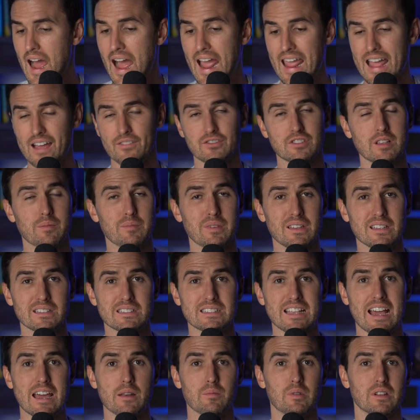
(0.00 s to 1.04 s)
I have something
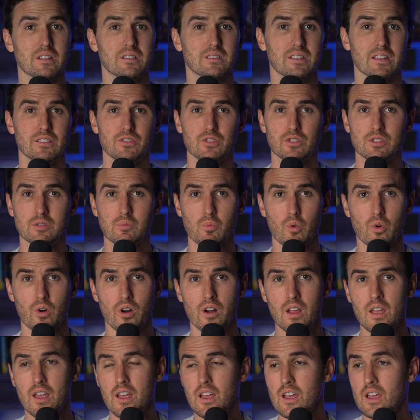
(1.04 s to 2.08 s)
inside of me that says there's
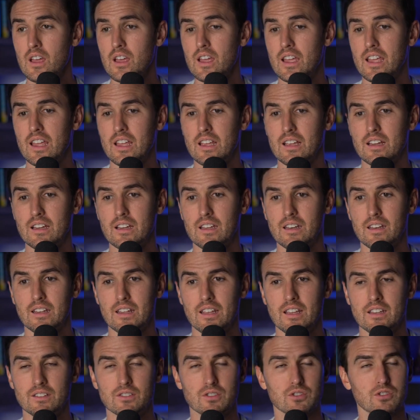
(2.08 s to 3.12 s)
more and
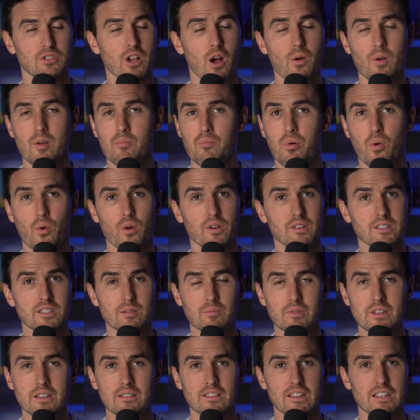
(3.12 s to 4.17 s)
it's so important
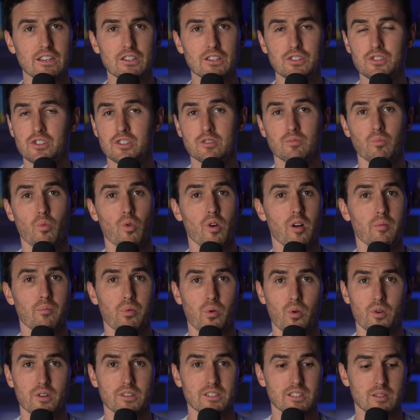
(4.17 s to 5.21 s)
to me that it's just more
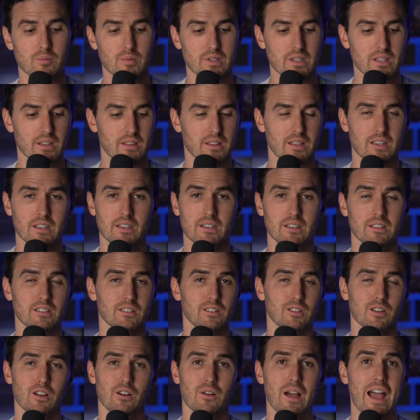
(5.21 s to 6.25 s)
important to me than
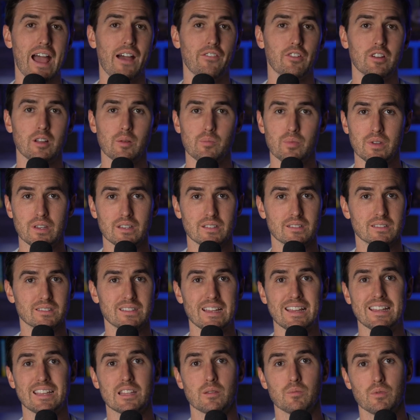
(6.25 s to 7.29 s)
you know having a big
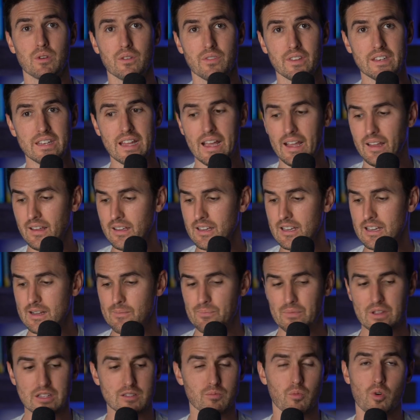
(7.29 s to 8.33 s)
steak in the middle of the day
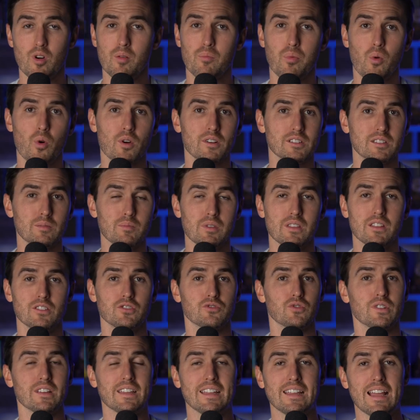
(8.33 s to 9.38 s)
it's more important to me than
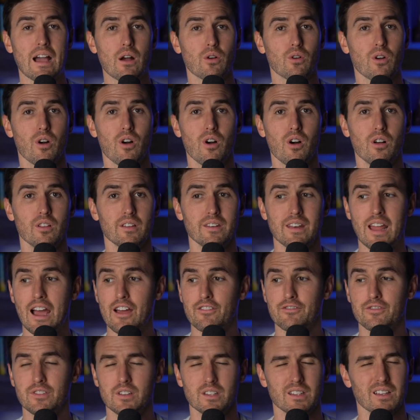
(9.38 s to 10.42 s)
drinking alcohol and
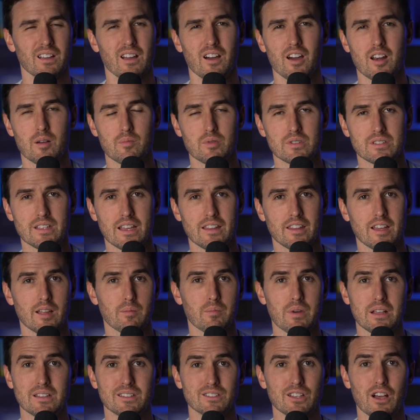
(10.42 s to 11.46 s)
not feeling 100% like
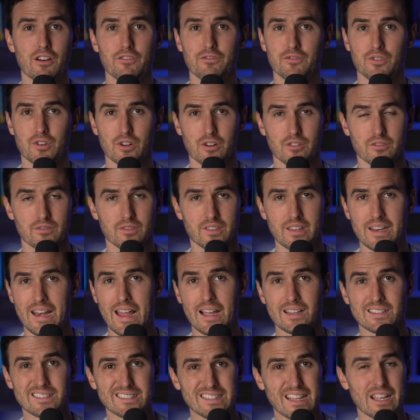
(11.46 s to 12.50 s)
myself for the
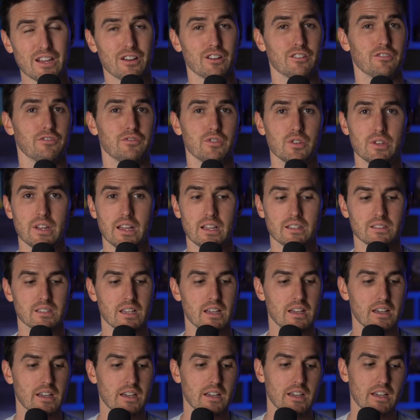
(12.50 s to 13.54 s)
next day or a few days
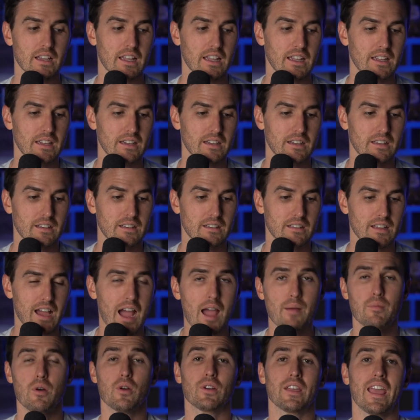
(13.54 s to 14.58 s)
and
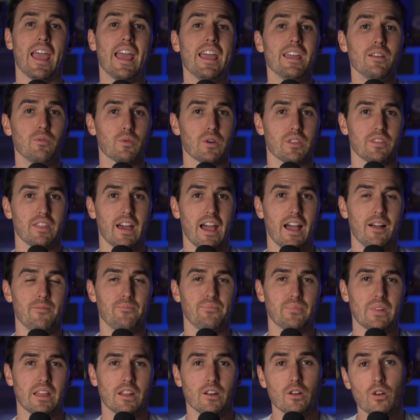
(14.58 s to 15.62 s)
i'm okay with that
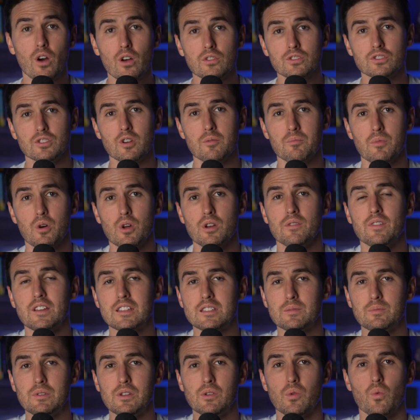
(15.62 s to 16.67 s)
and it also
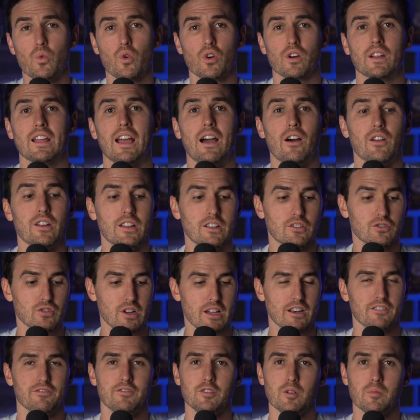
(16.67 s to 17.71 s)
motivates me to work out and
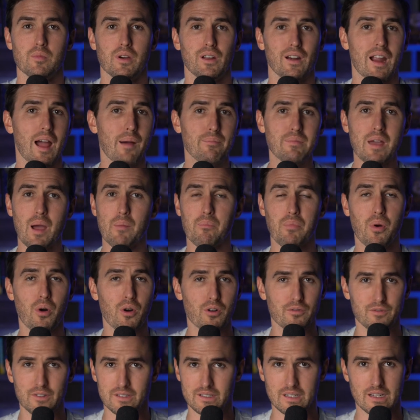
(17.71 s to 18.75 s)
try to feel better i'm not
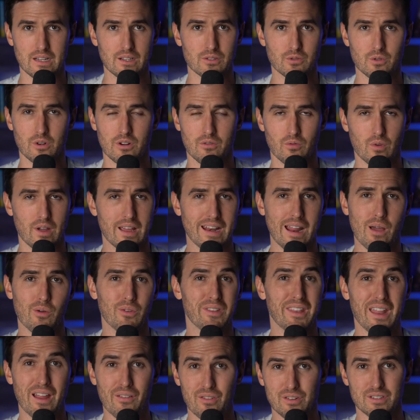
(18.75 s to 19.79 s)
perfect in any sort of way and i will
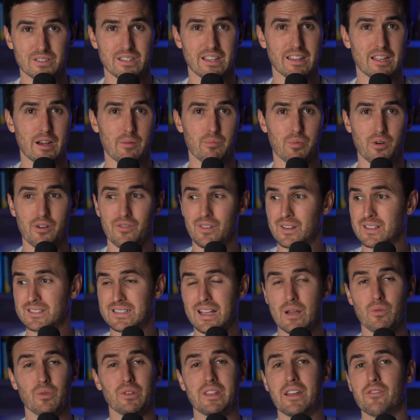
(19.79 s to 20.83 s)
never say that i'm perfect because
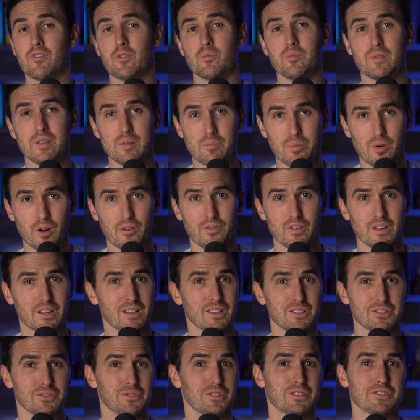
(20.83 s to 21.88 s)
i will never be perfect
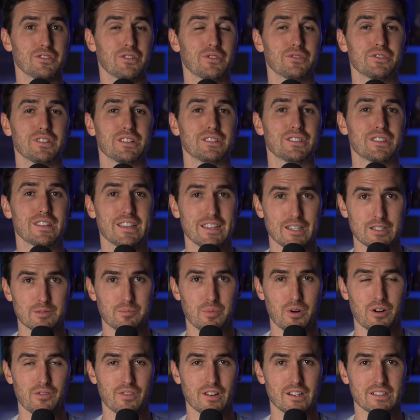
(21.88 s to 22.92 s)
because there is no such thing as
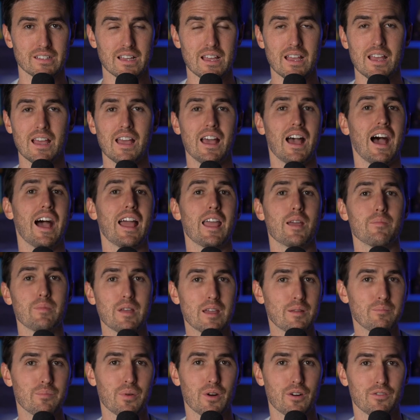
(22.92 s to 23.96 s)
perfect i am
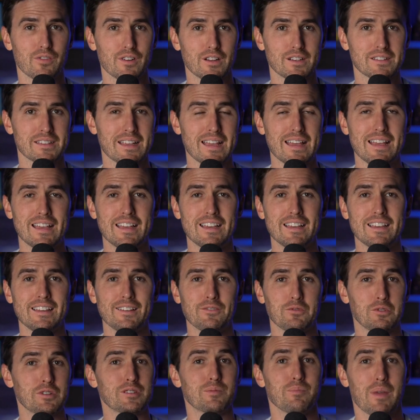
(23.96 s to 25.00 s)
imperfect
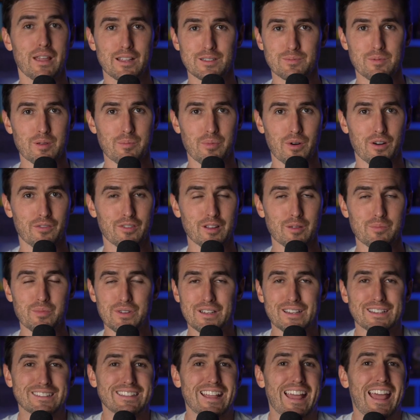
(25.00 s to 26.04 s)
which makes me perfect
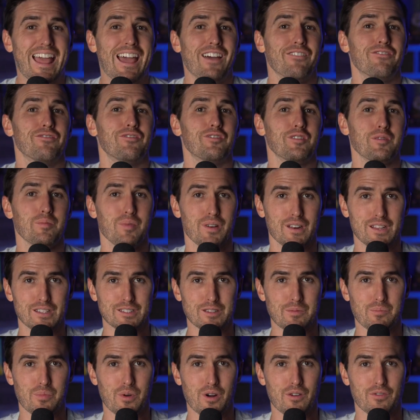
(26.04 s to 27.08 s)
because everybody's
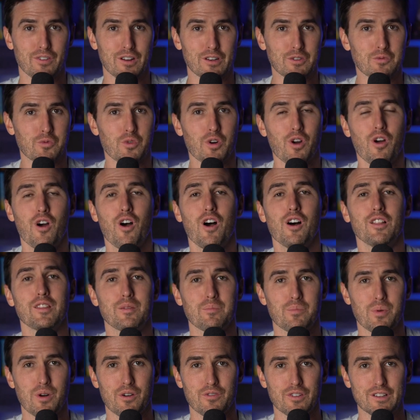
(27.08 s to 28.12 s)
imperfect. We're all
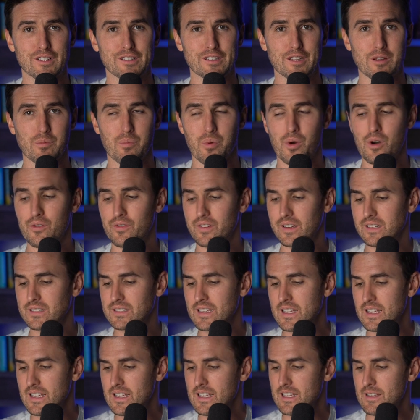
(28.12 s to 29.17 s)
imperfectly
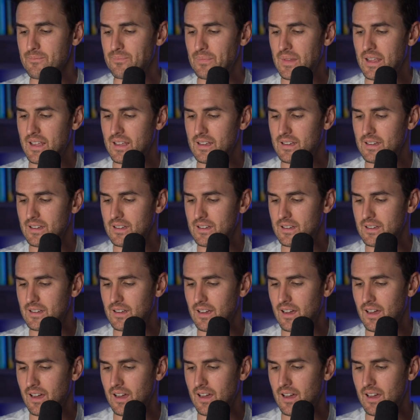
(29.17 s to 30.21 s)
imperfect. And
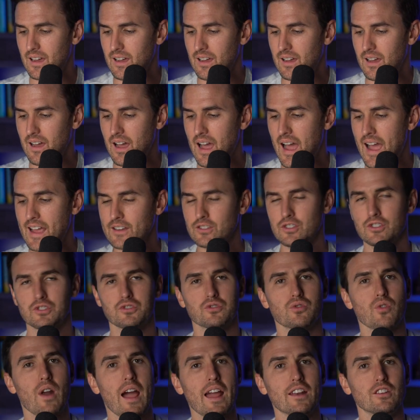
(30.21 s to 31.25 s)
uh, I
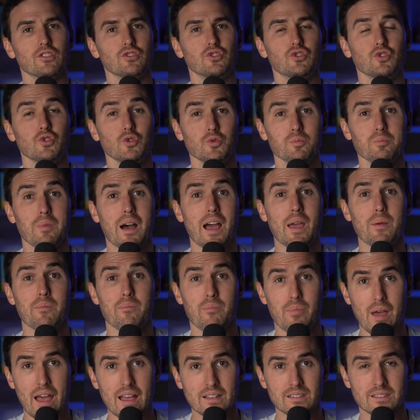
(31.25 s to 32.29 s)
just try to do my
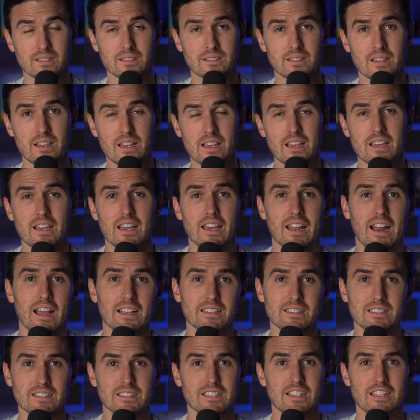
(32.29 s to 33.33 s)
best. And I
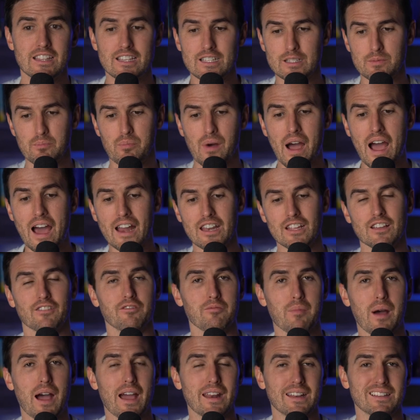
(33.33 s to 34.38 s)
see this body
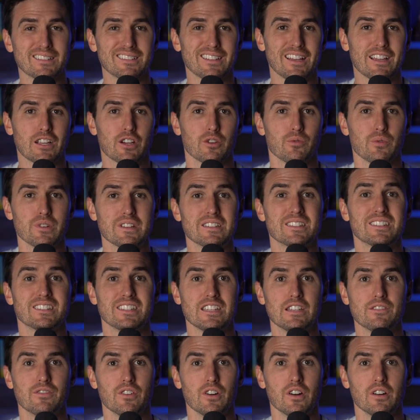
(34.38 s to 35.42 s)
of mine as like a
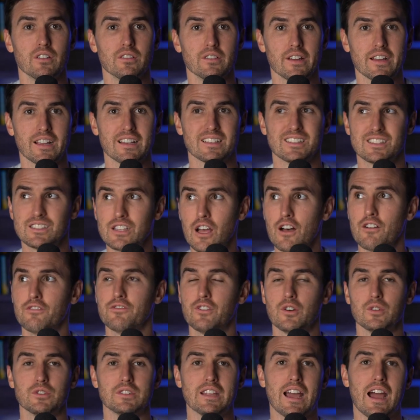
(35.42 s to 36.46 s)
receiver, like a cell
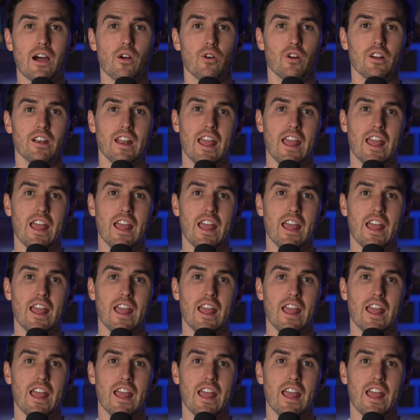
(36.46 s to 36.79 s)
phone tower.